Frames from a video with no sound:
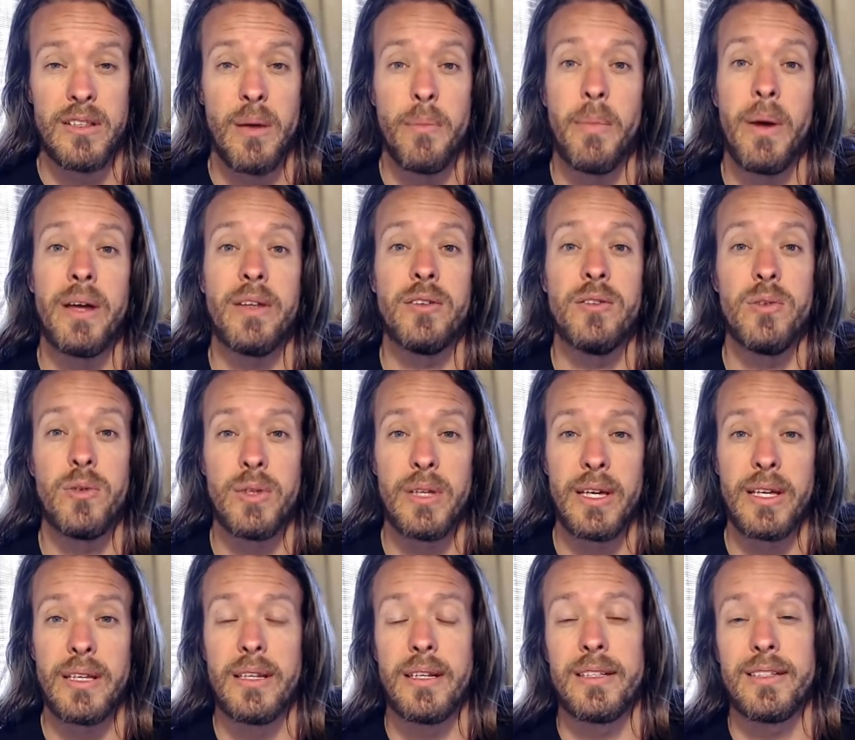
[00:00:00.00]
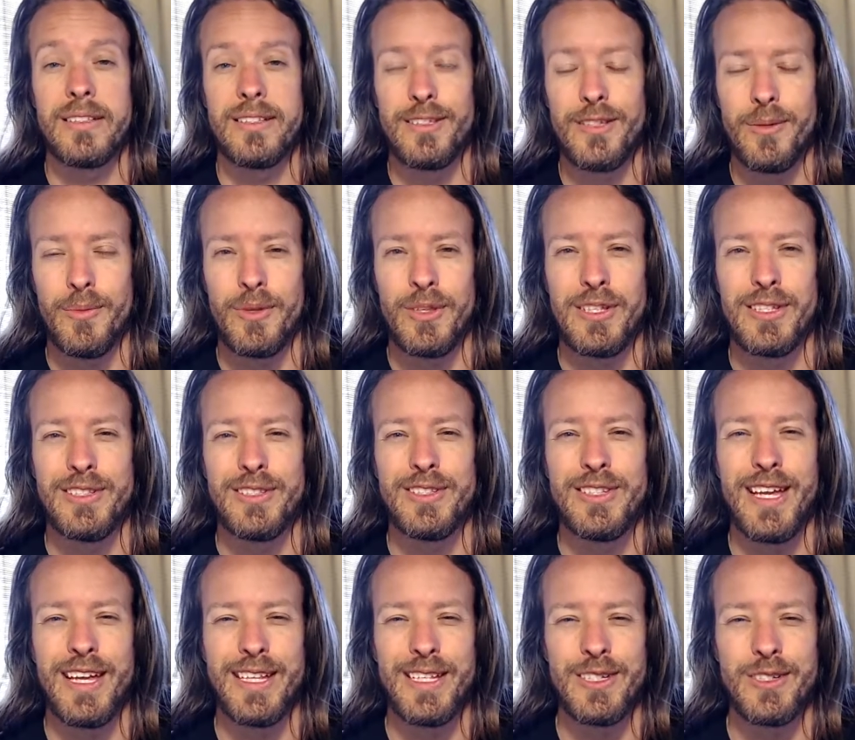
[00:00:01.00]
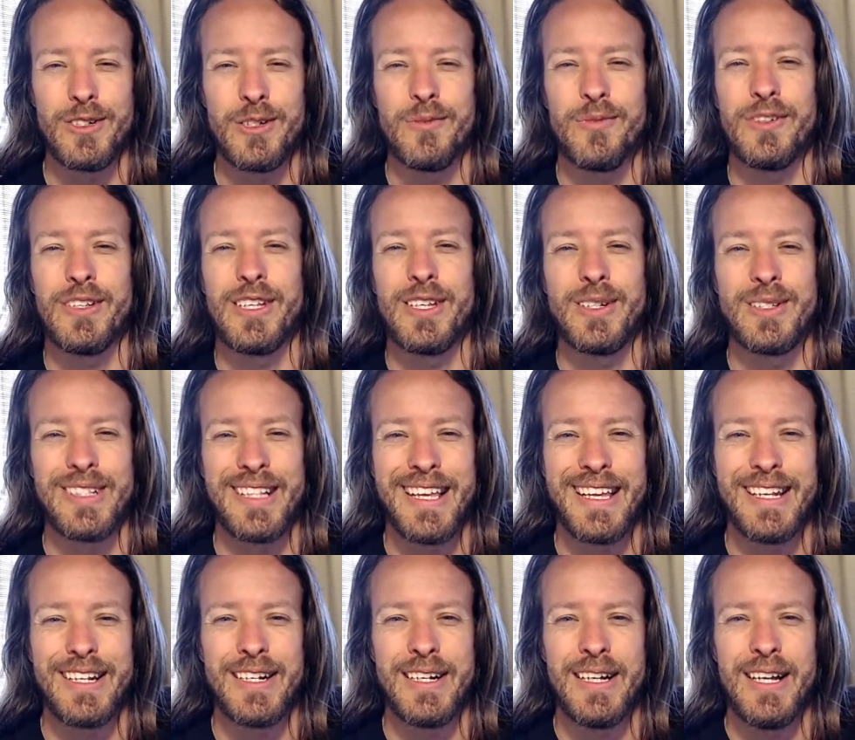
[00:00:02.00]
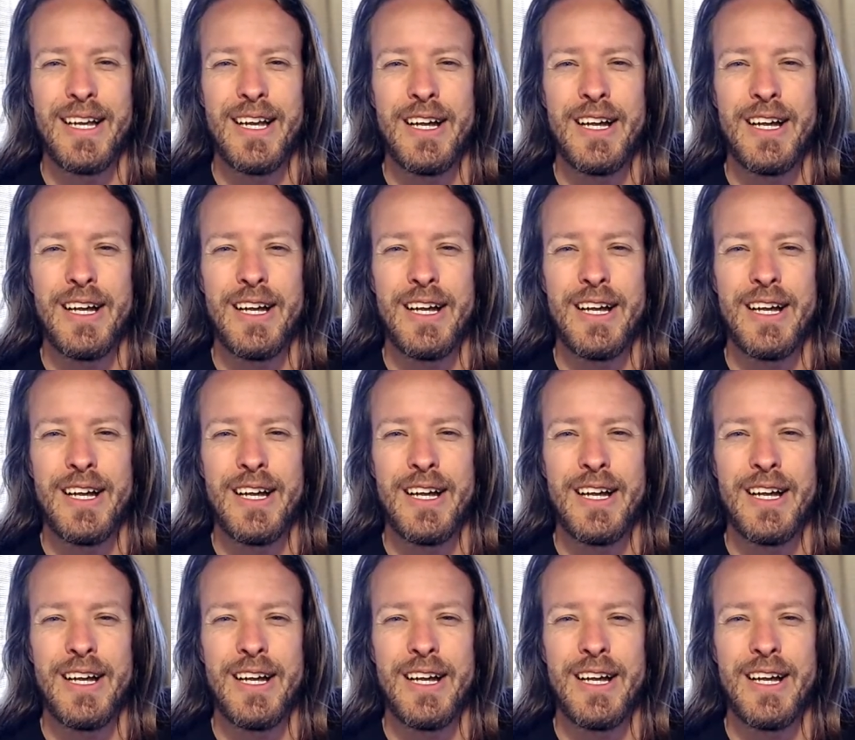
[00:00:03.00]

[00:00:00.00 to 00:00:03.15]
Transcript: I might do that in some of these daily trip videos later.